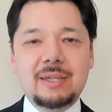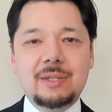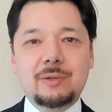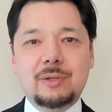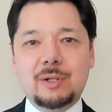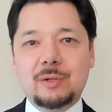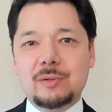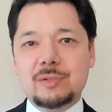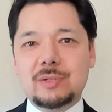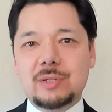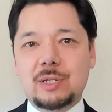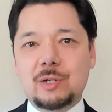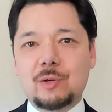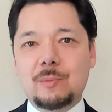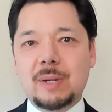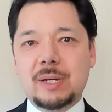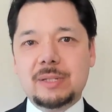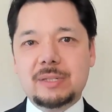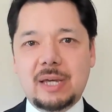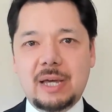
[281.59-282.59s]
You can also hear
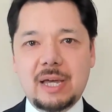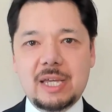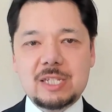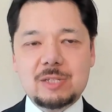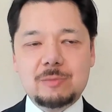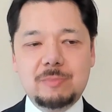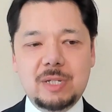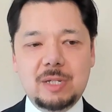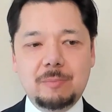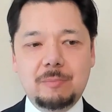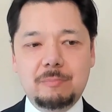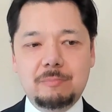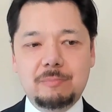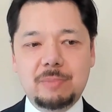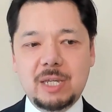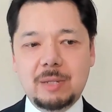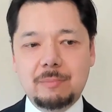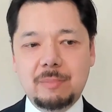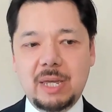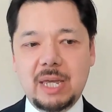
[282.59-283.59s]
about ties
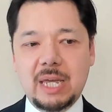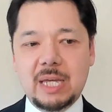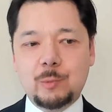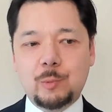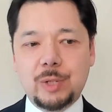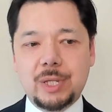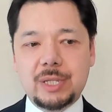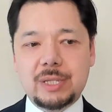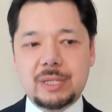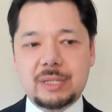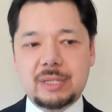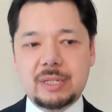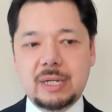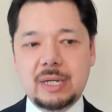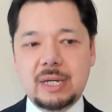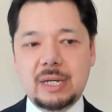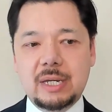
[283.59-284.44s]
being made with